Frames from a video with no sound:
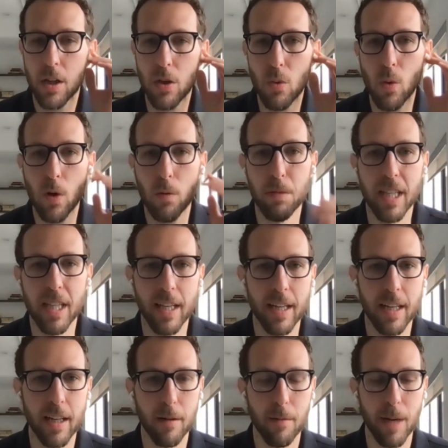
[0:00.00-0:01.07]
you won't be
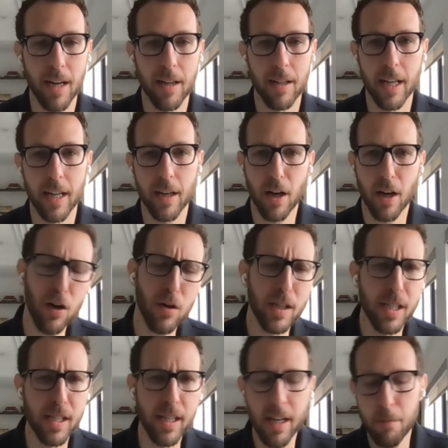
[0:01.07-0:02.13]
thinking about like, oh,
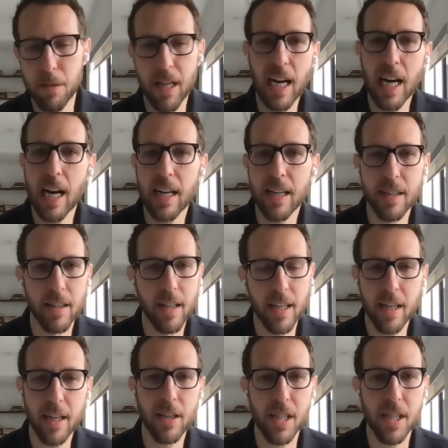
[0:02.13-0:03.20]
it's an API and
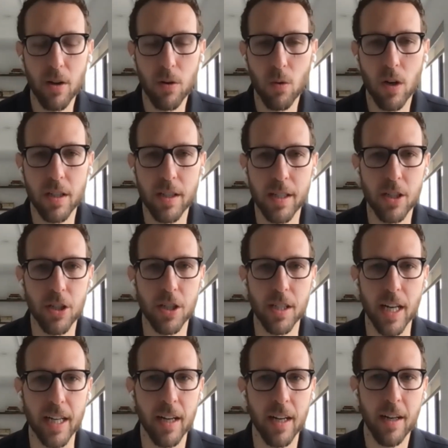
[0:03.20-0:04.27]
like, here's how it works. It's just
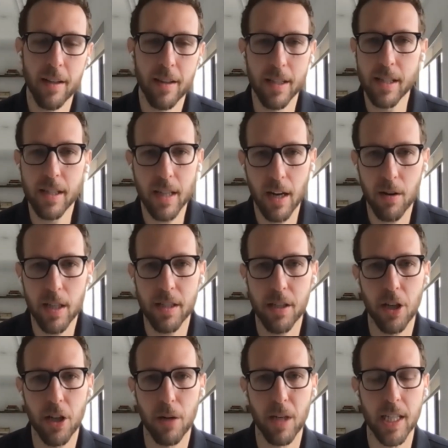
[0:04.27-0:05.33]
like, this is how I
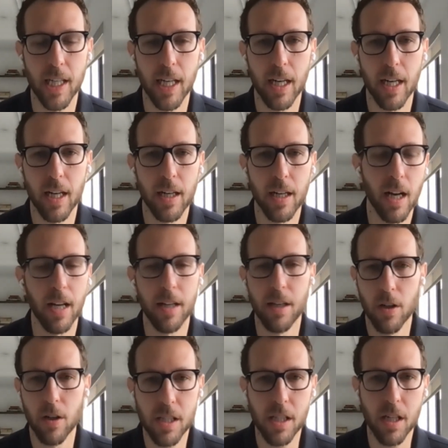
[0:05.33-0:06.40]
share my data. I
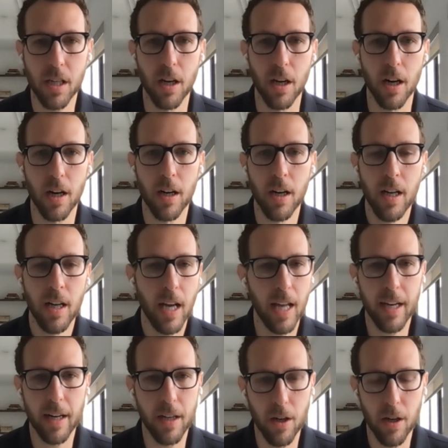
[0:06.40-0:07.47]
know it's secure
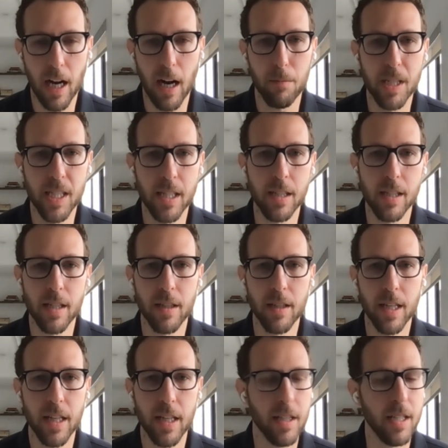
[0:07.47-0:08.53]
and I know it happens
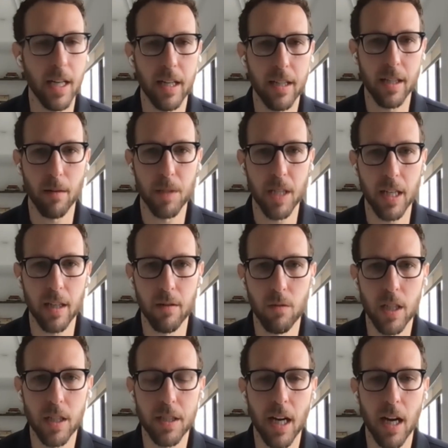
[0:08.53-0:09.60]
instantly and the data is updated in
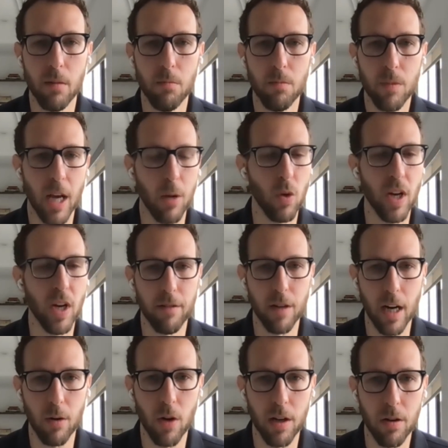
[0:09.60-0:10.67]
real time. And whenever
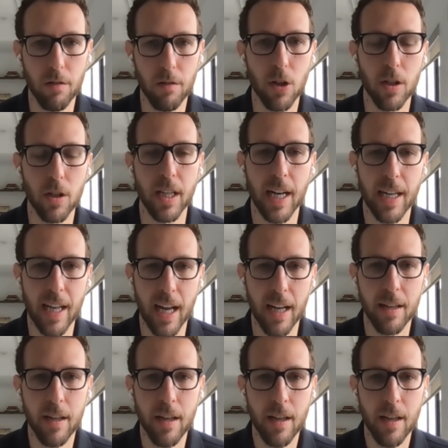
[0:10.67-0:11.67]
I want to revoke it, I can.